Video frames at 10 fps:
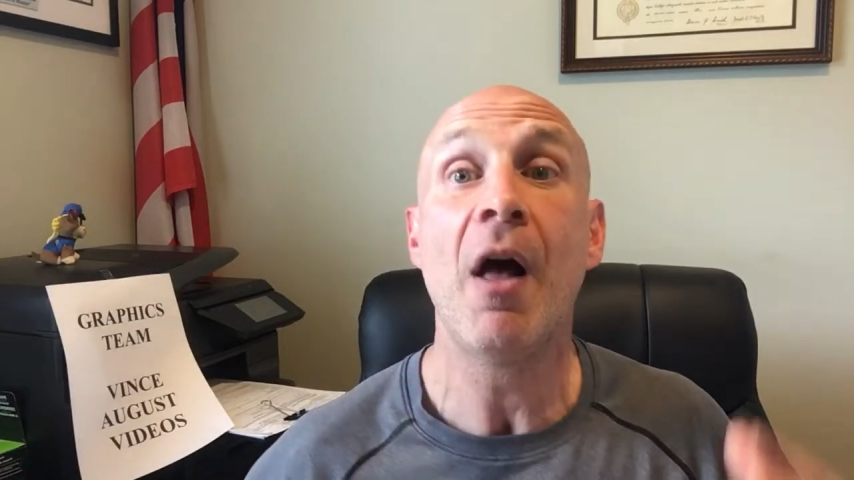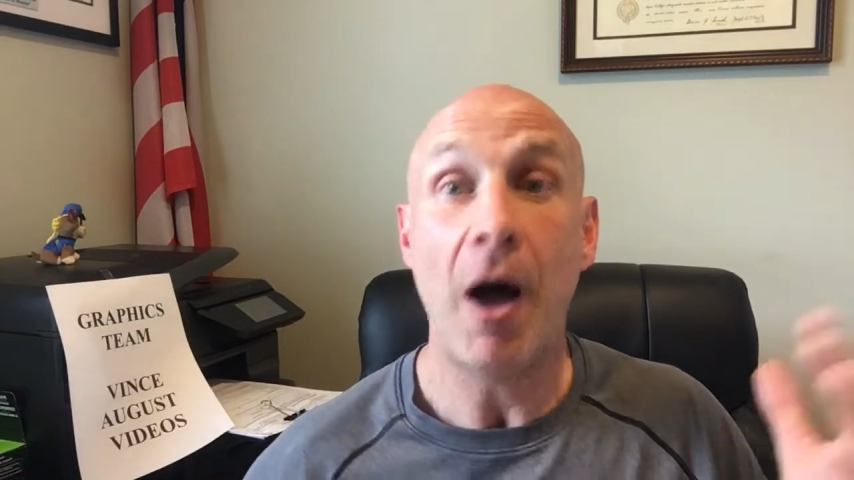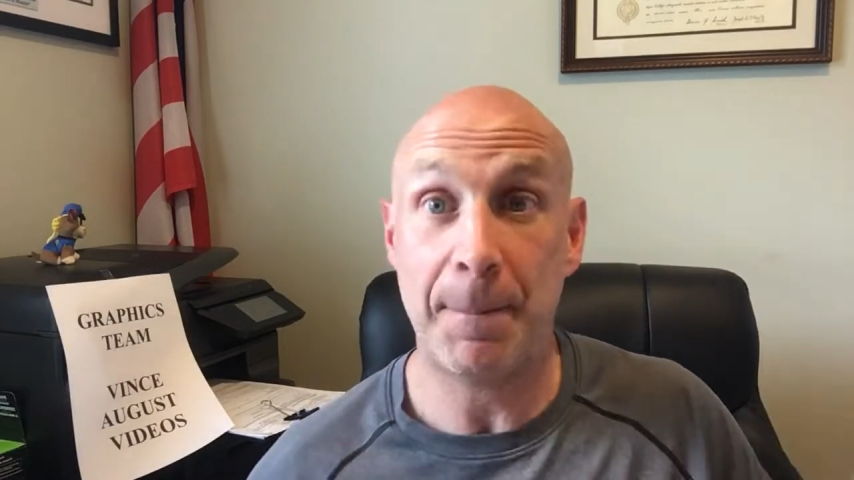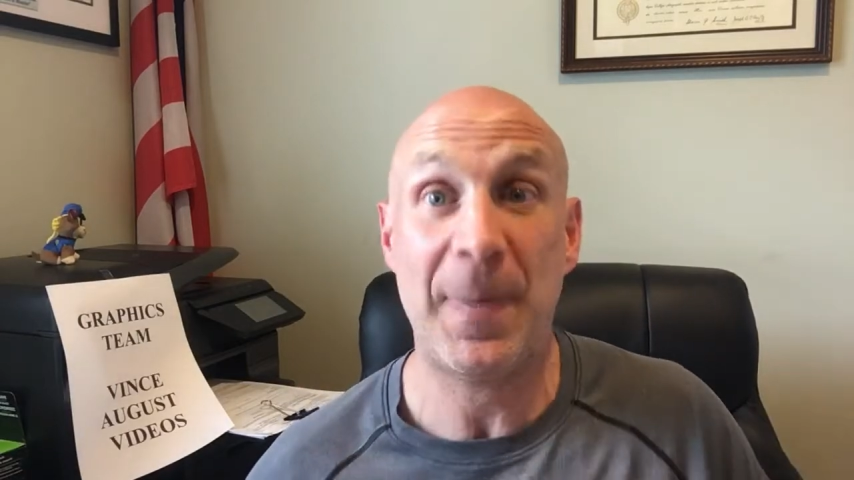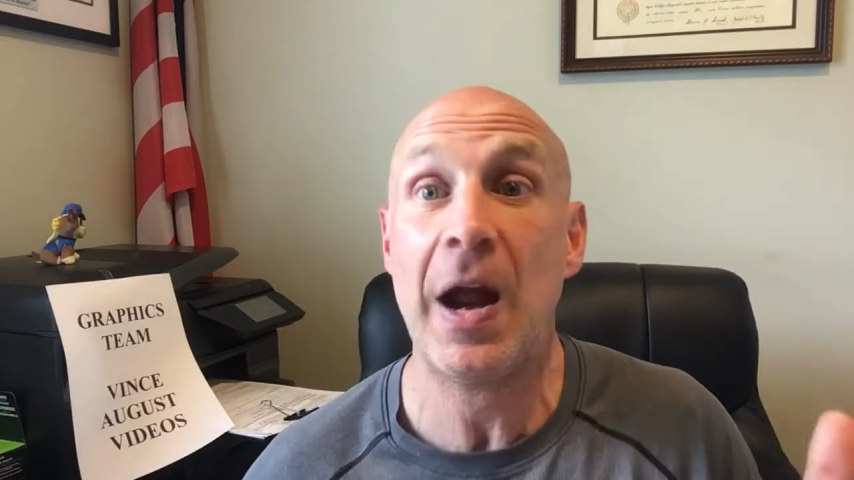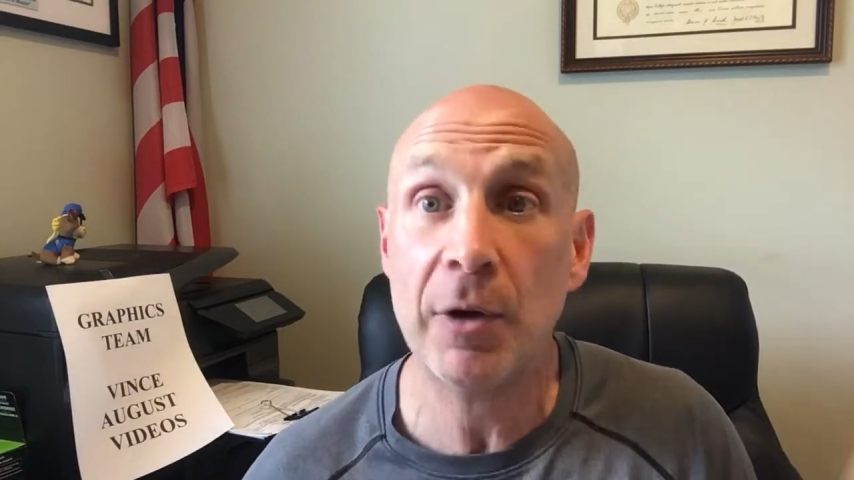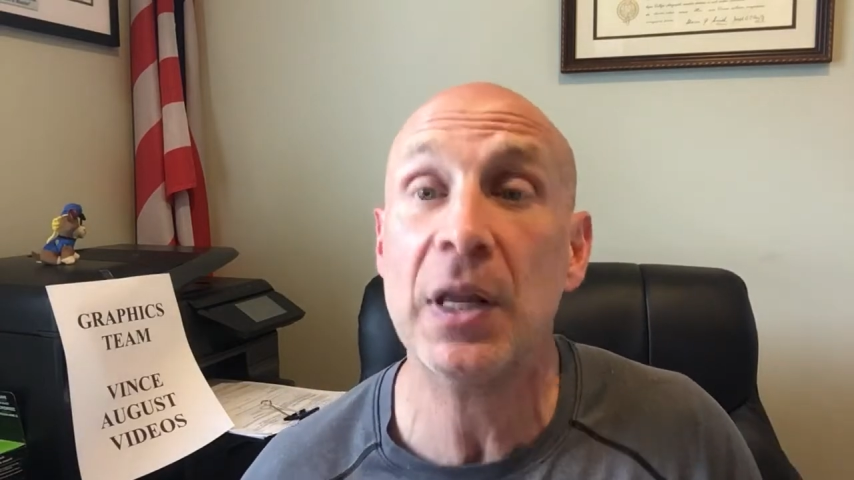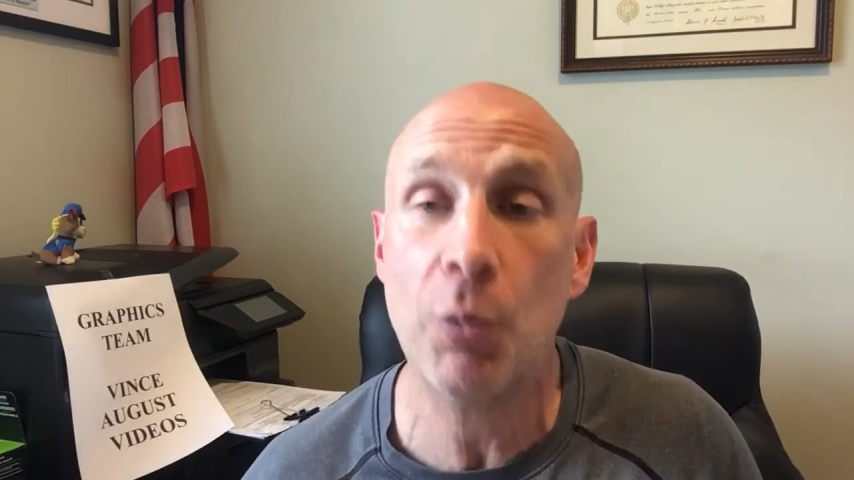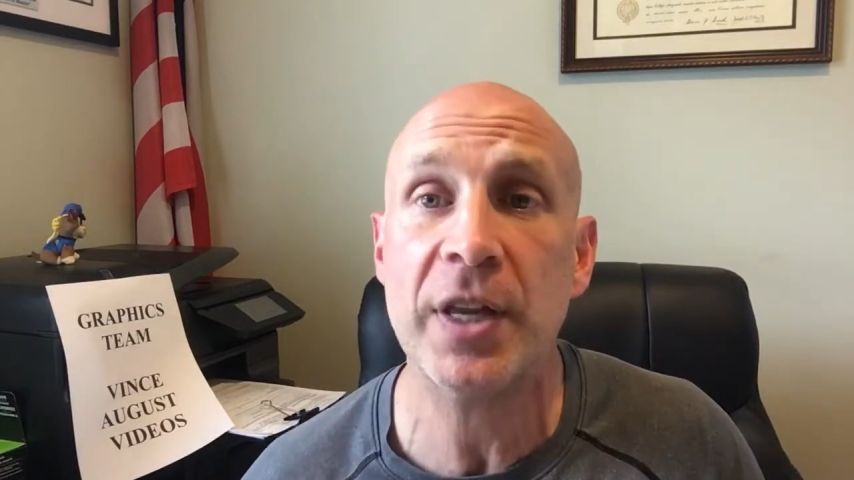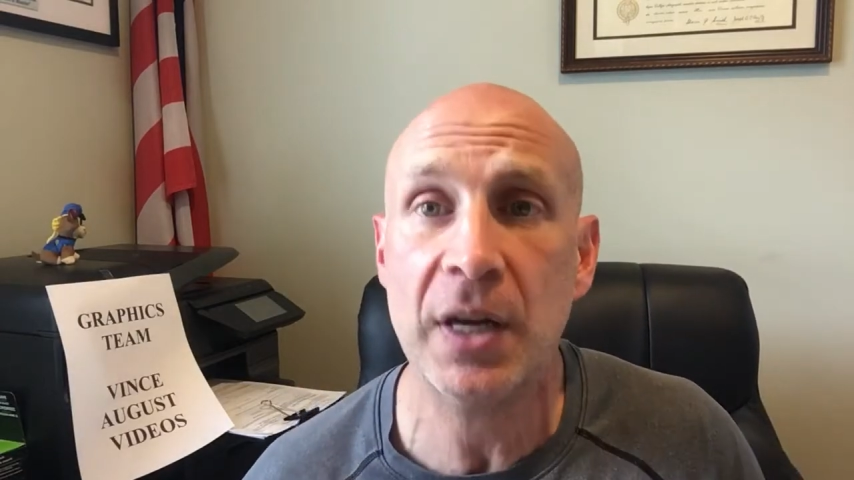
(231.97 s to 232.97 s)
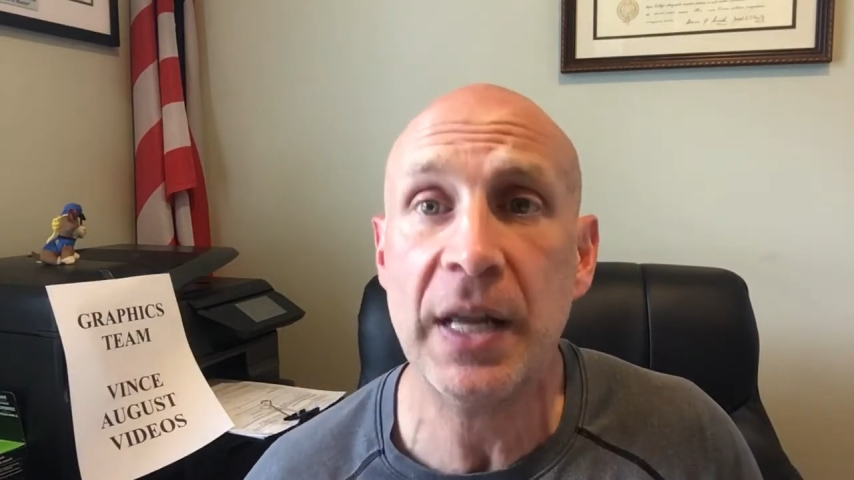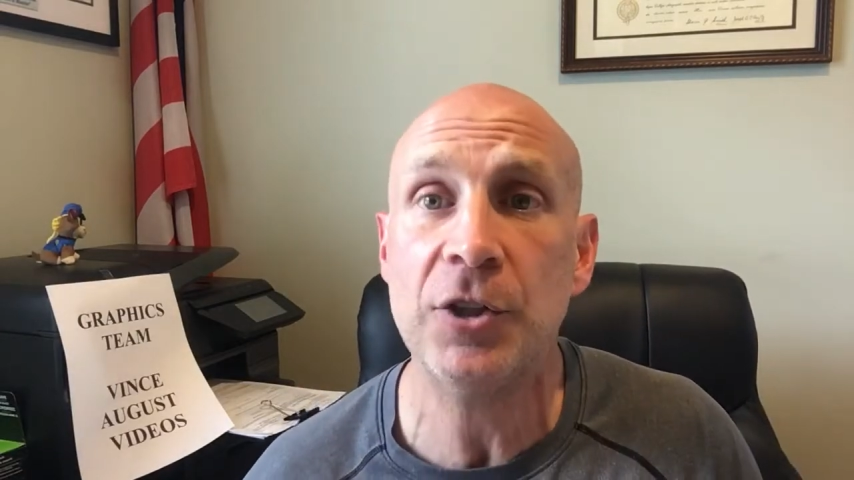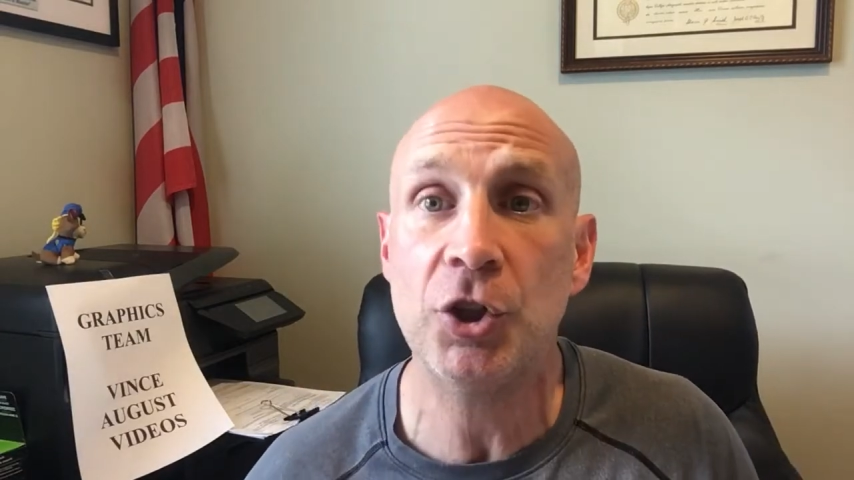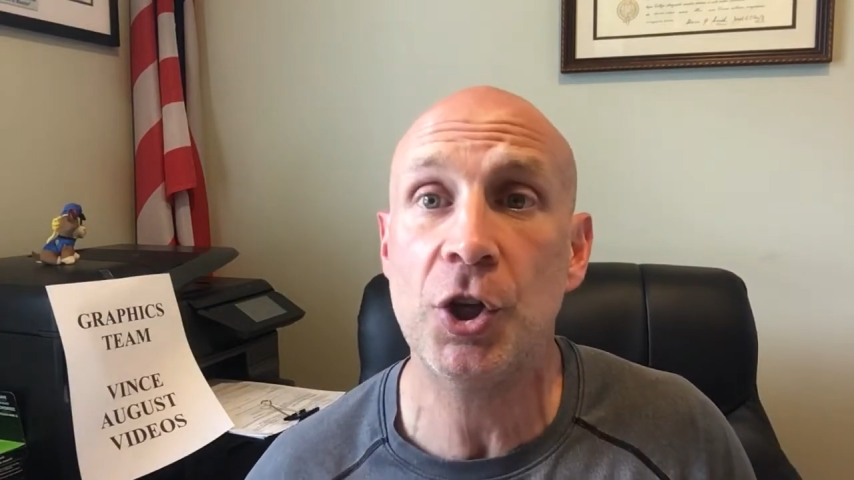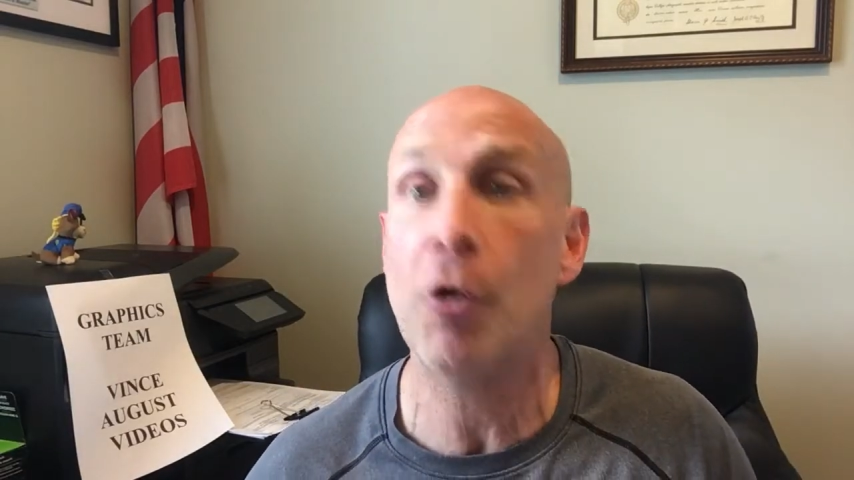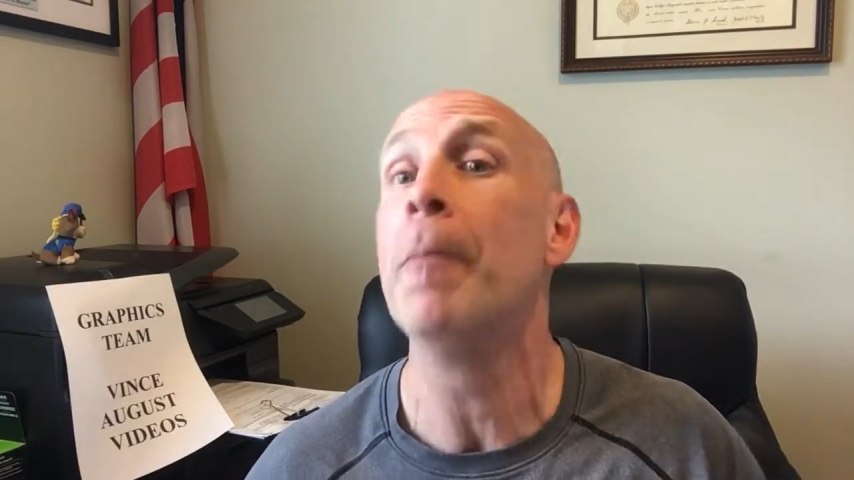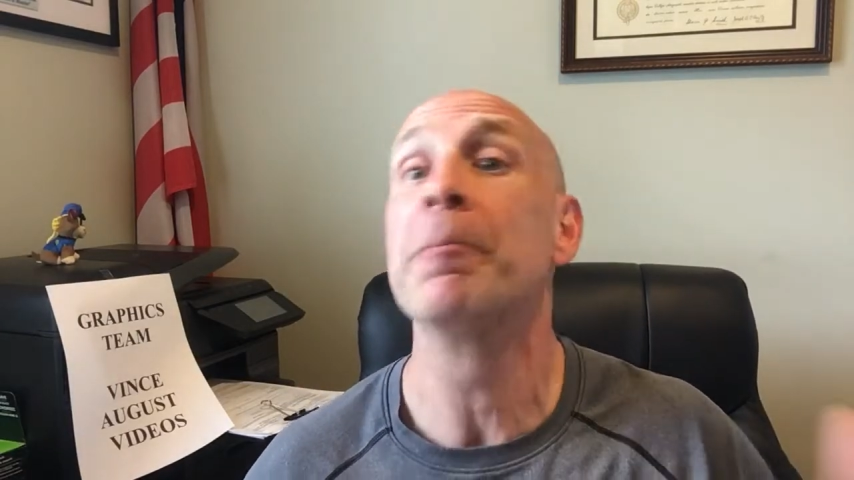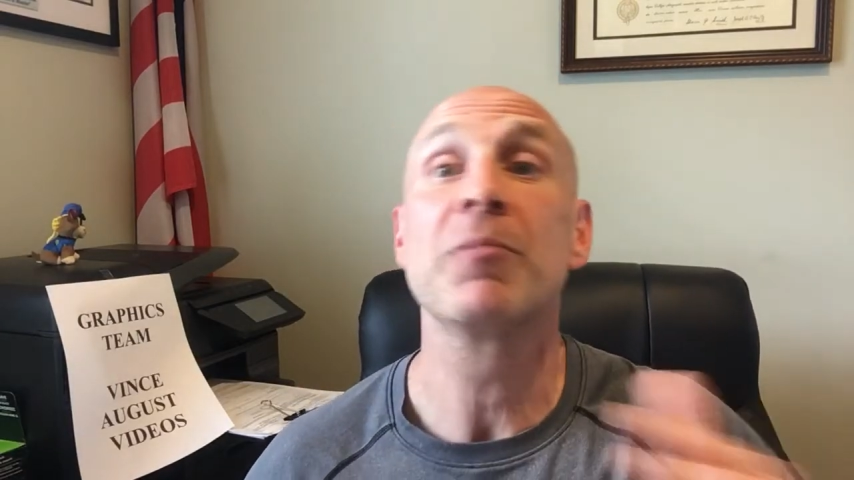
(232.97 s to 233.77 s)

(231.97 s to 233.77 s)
apparently what you need to do